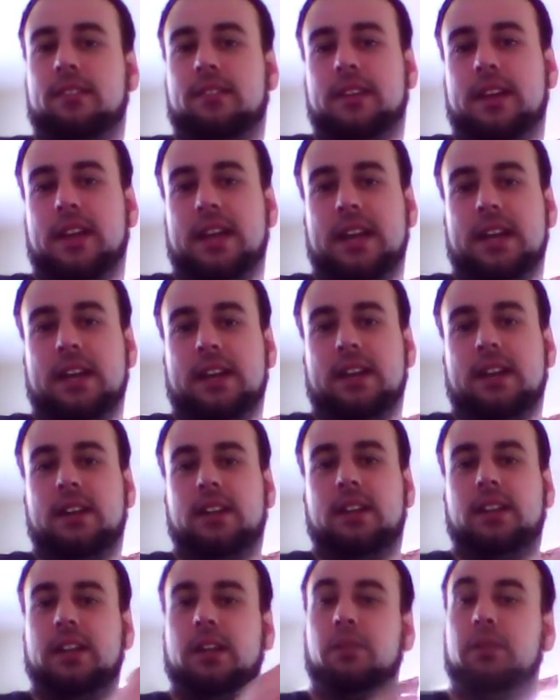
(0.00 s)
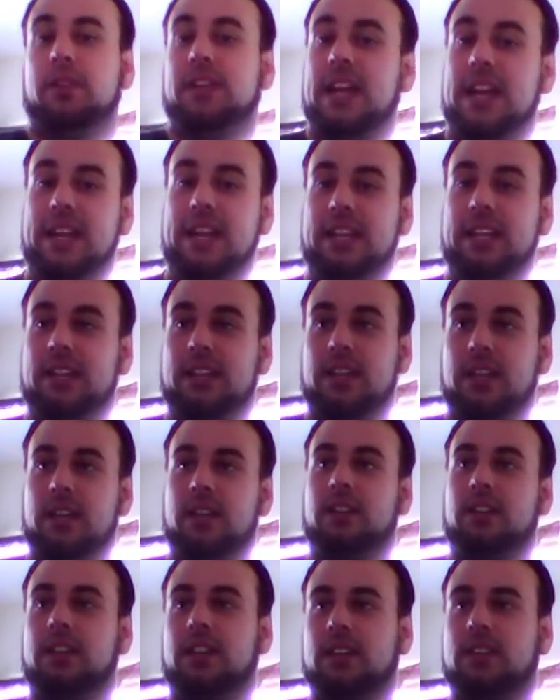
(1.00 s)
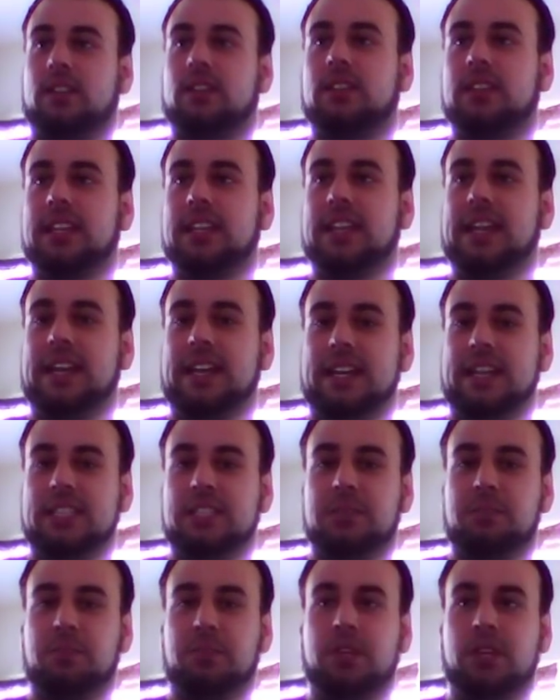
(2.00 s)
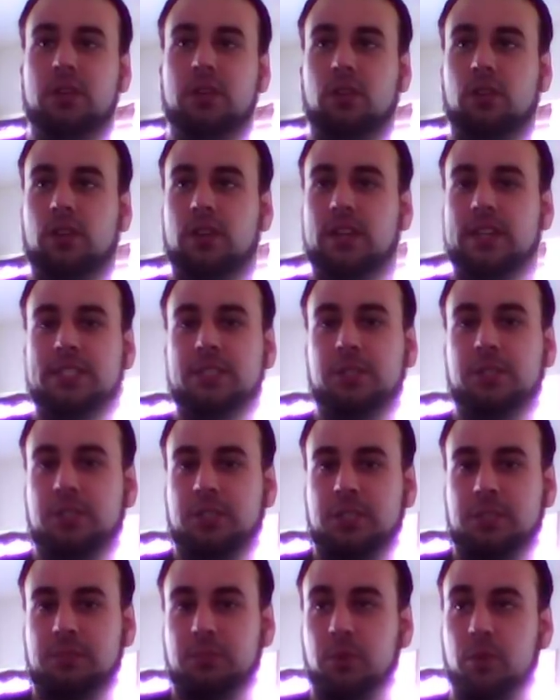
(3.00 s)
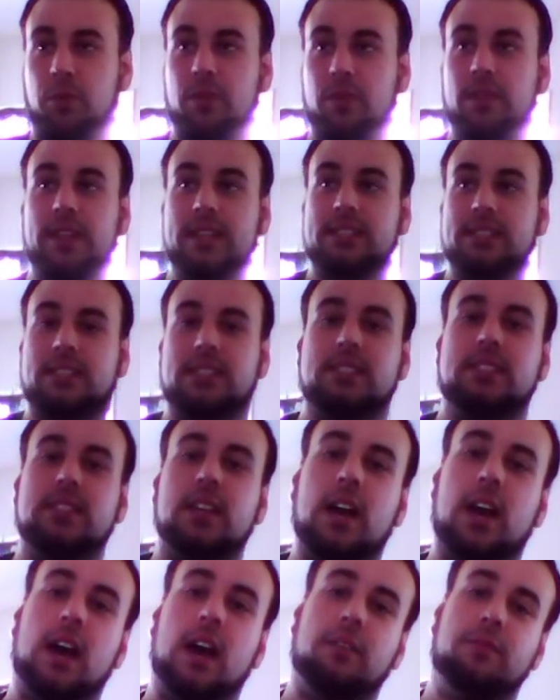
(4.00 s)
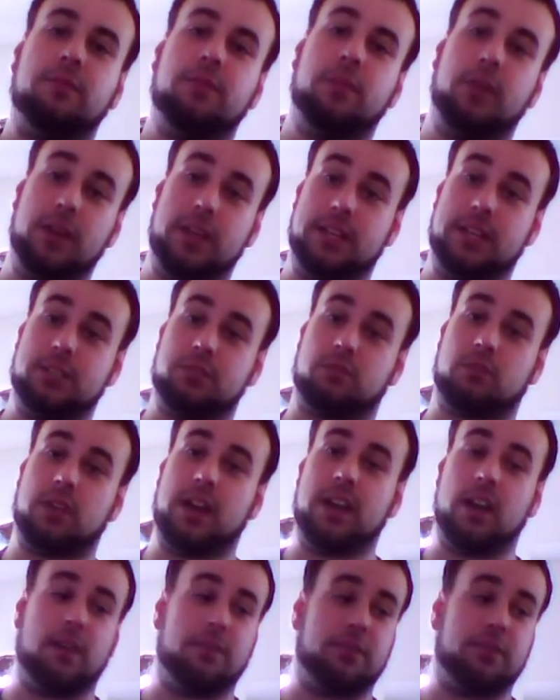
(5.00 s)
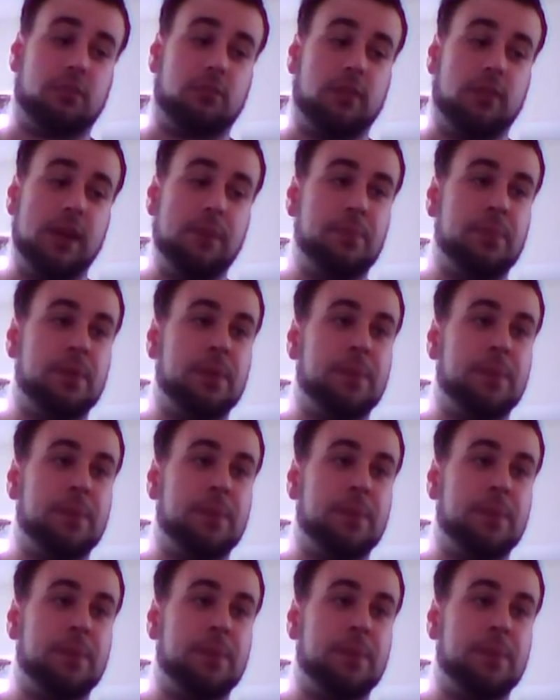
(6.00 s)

than you know getting the, the cleanest, purest, smoothest uh, footage right off the rip,